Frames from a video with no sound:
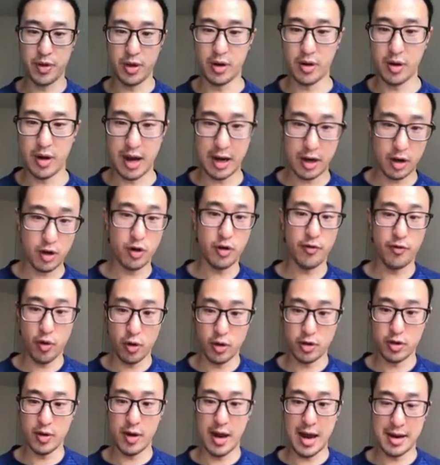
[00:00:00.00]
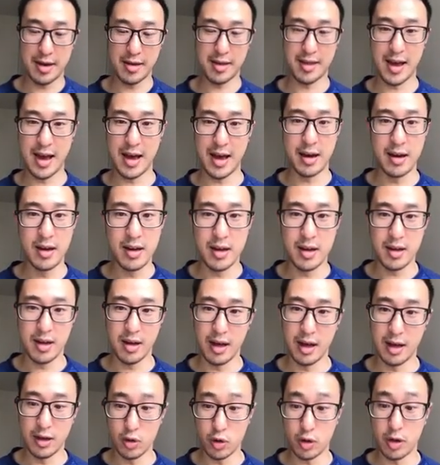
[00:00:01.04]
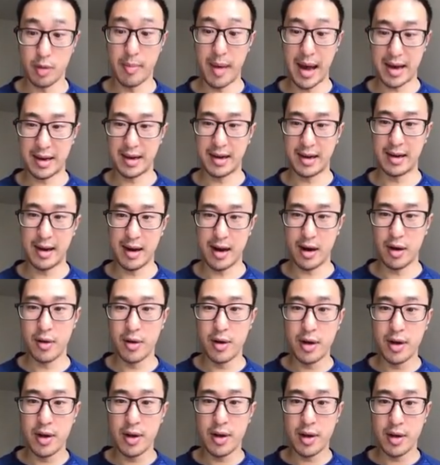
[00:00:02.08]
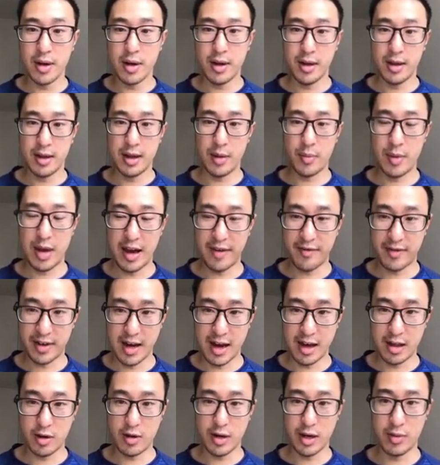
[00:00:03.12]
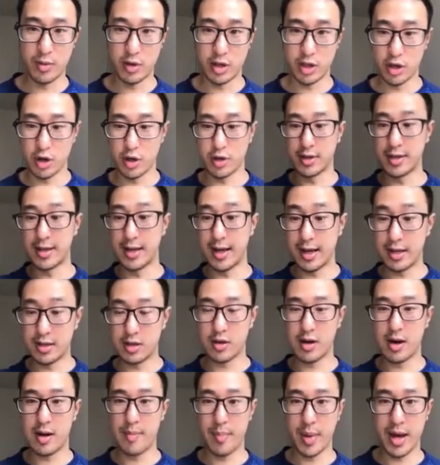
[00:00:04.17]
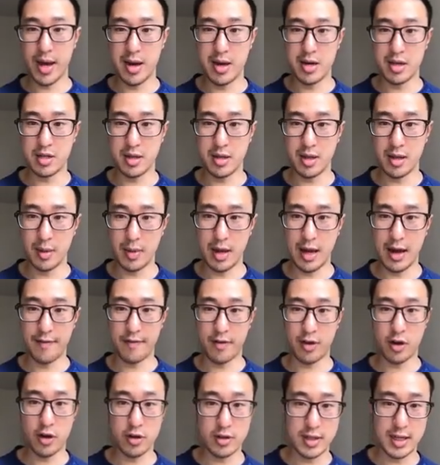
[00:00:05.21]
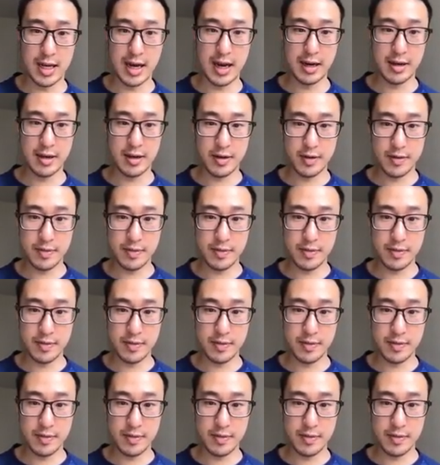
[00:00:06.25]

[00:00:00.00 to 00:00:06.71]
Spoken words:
I could have also added that, looking back at it now. Then we have gallery, which goes to the Instagram page. Then we have contact,